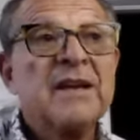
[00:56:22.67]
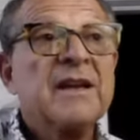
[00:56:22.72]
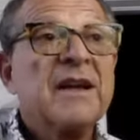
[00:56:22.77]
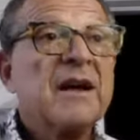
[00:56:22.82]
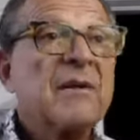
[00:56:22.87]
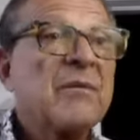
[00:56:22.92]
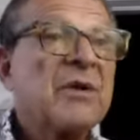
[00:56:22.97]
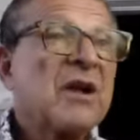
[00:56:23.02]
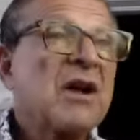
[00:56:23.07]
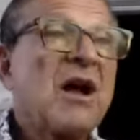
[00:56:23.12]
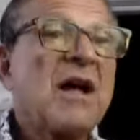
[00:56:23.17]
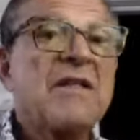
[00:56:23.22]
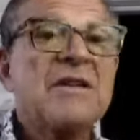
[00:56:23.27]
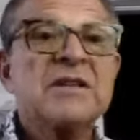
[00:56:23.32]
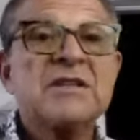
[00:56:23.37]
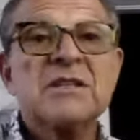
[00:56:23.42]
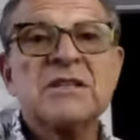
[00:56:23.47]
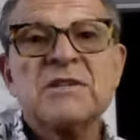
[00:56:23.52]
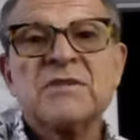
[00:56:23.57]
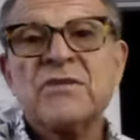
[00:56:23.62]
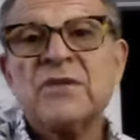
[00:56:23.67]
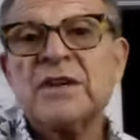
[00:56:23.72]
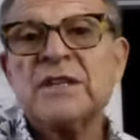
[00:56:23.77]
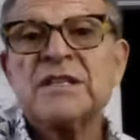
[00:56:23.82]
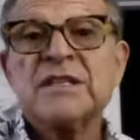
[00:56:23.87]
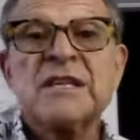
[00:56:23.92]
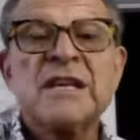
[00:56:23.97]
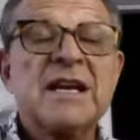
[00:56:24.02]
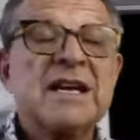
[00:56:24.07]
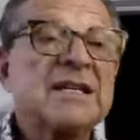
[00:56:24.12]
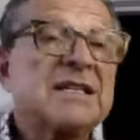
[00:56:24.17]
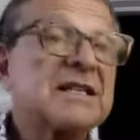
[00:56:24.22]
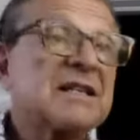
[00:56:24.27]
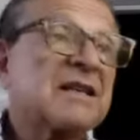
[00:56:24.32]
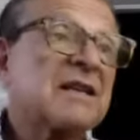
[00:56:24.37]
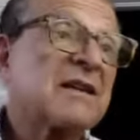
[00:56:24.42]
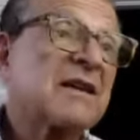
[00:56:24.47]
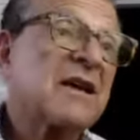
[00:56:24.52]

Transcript: embryologists, front desk,